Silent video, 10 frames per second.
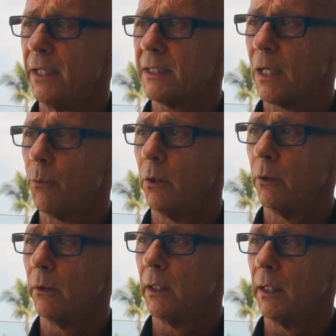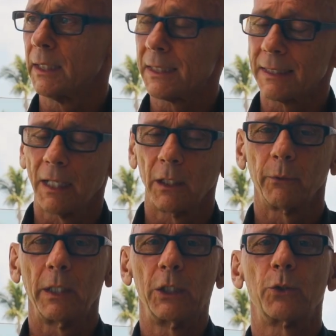that will
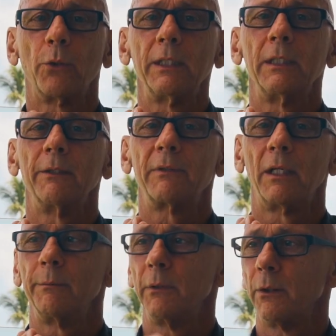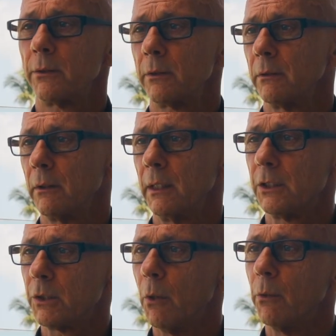accelerate shortening of telomeres, like
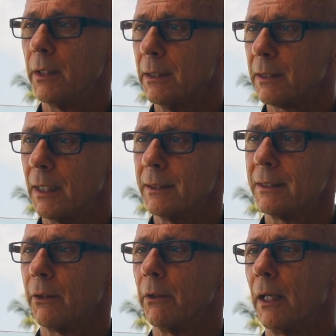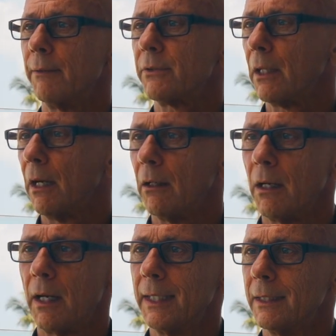smoking, sedentary lifestyle,
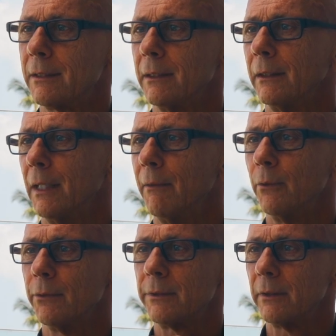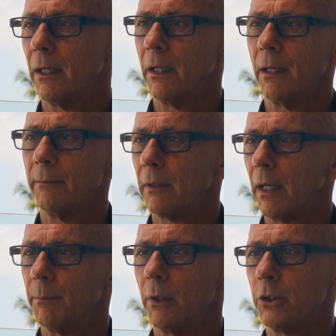high insulin levels, high
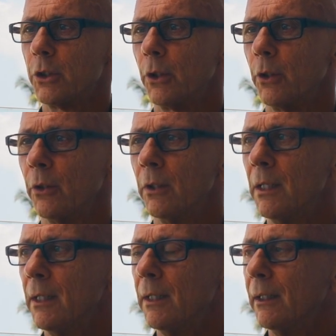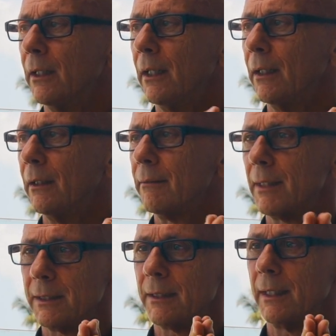blood sugar,
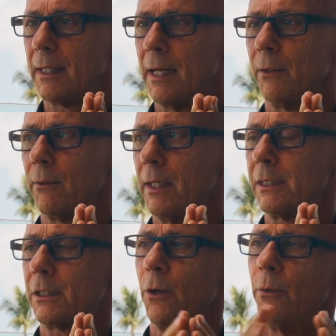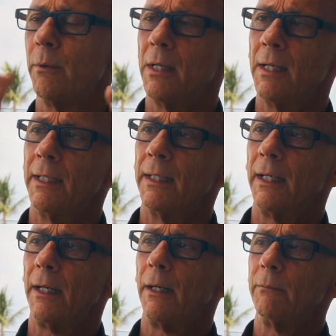things like that, right? So
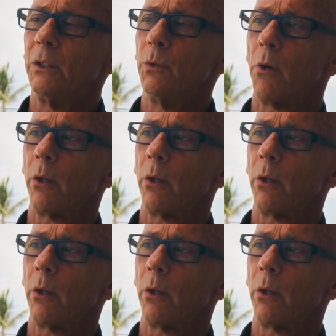you want